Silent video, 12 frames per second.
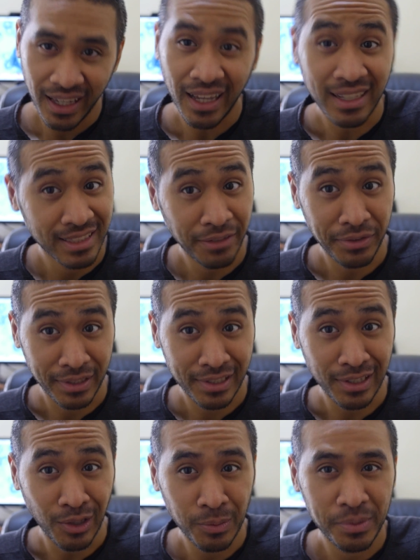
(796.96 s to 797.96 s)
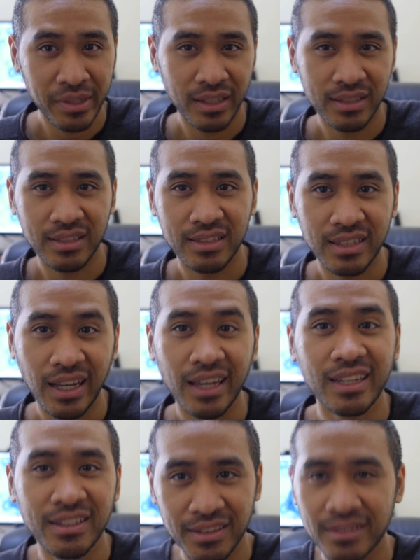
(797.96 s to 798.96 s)
it has different slopes. It's
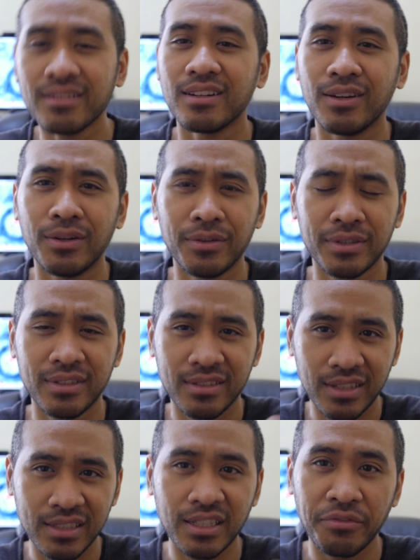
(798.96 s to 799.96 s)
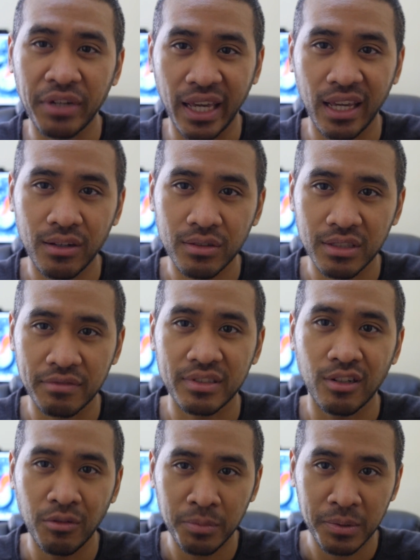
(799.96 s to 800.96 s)
designed, there's different angles of
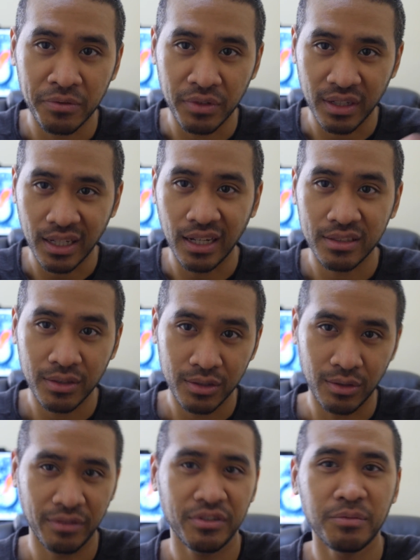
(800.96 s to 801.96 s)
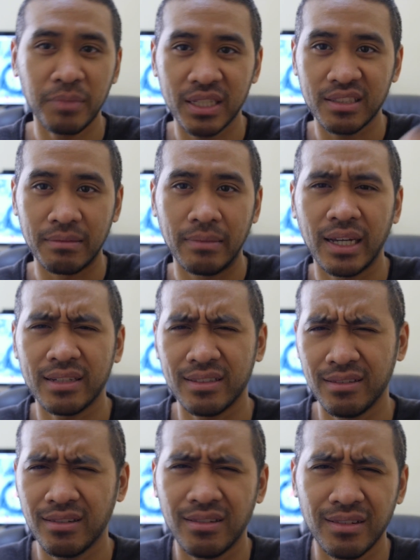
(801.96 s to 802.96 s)
slopes for the contour. So if you mix and
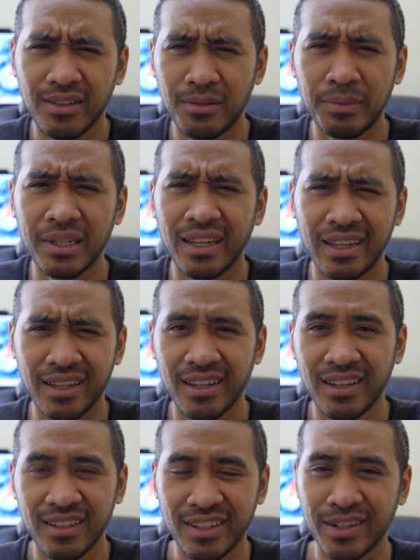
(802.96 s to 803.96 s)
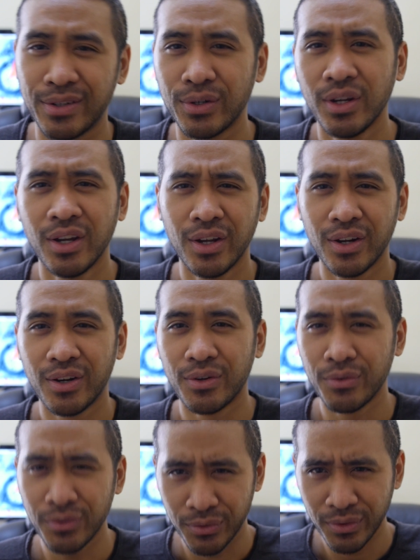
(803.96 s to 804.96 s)
match, it'll be like,
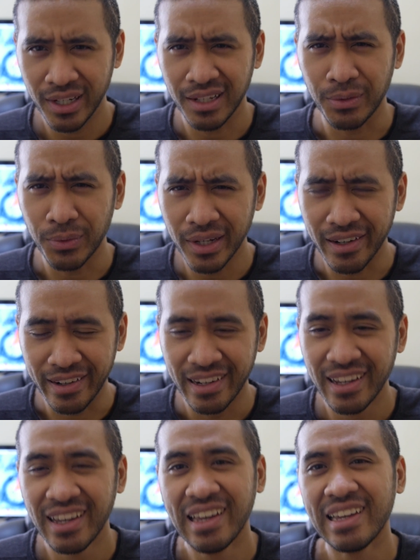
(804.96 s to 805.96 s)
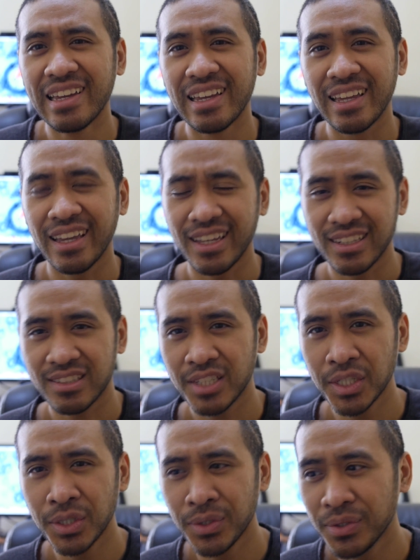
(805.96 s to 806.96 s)
really weird. And
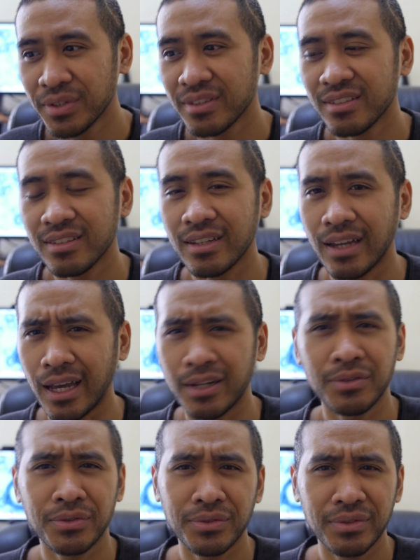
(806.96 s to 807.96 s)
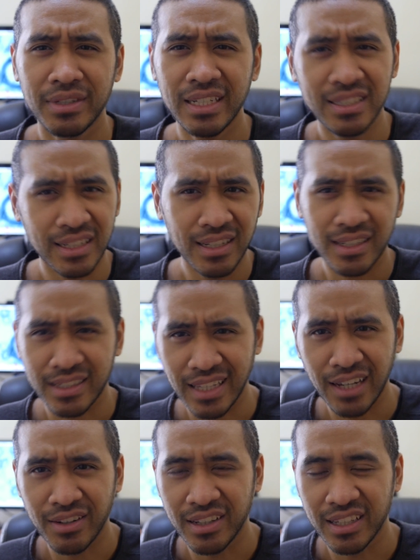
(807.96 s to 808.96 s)
two, I don't need to
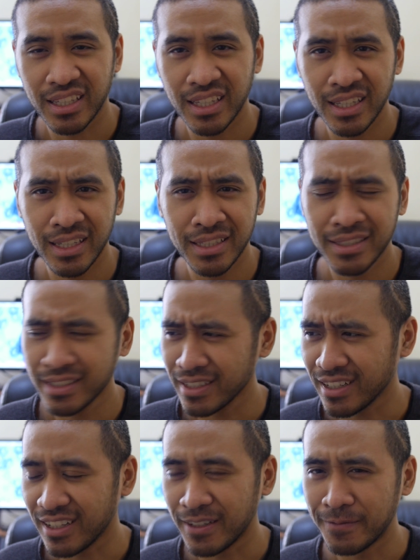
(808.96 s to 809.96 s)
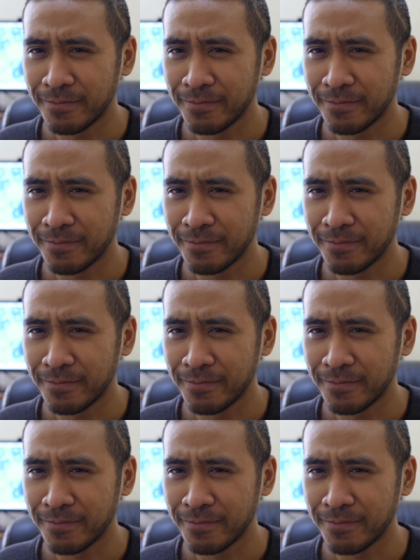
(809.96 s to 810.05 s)
look down on the keys.